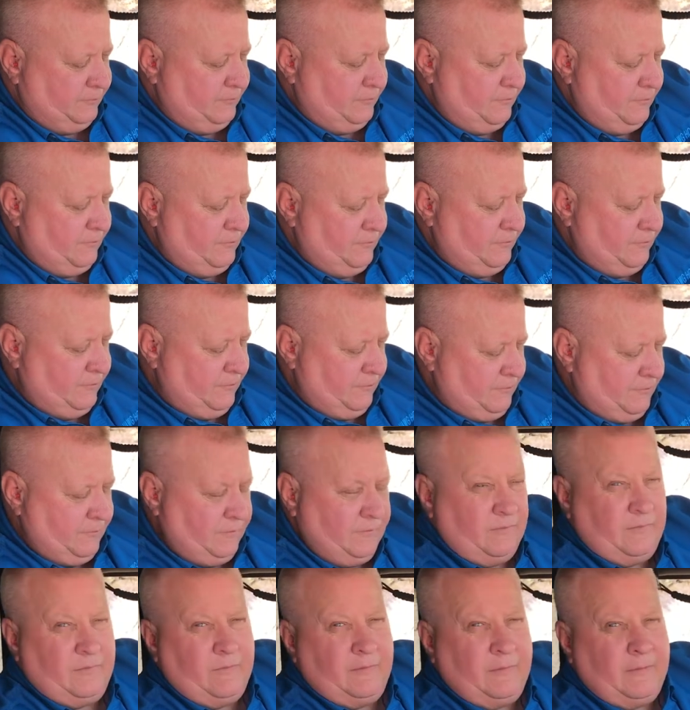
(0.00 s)

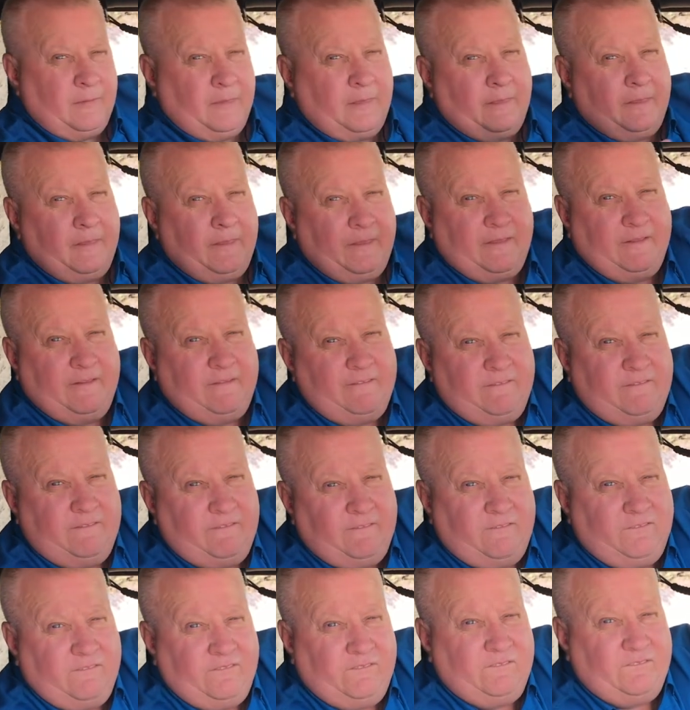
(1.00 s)

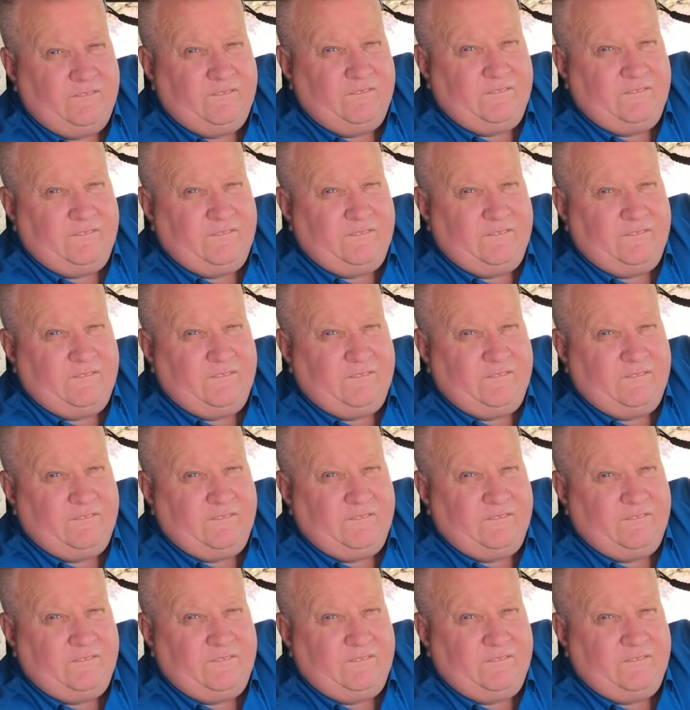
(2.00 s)
(no one is talking)